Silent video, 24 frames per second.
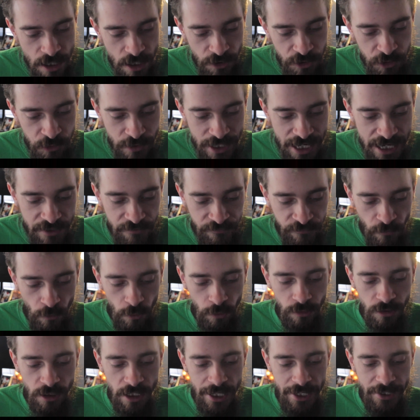You gain
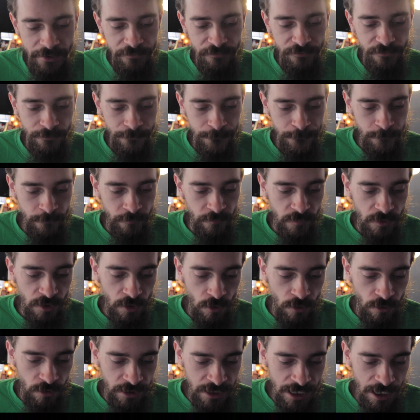4 life,
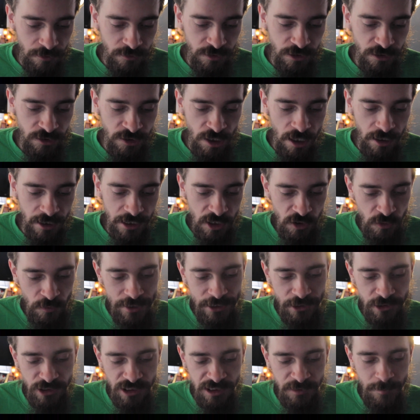counter target
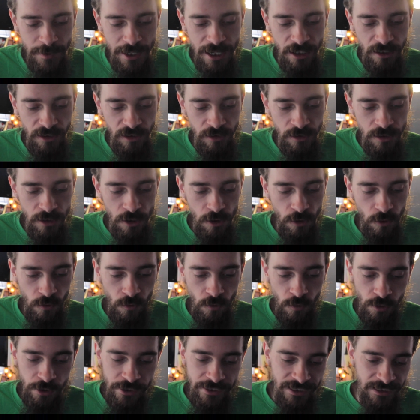creature spell,
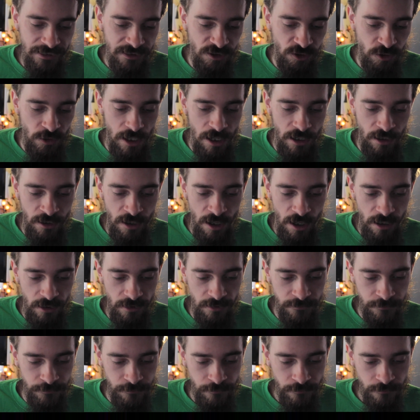or you get to draw a
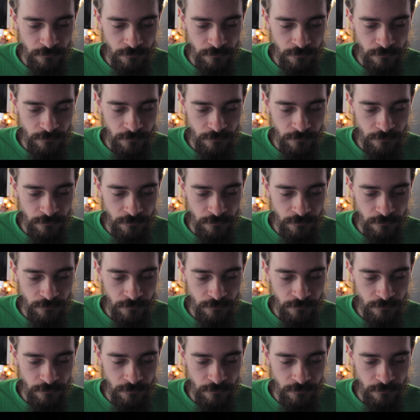card.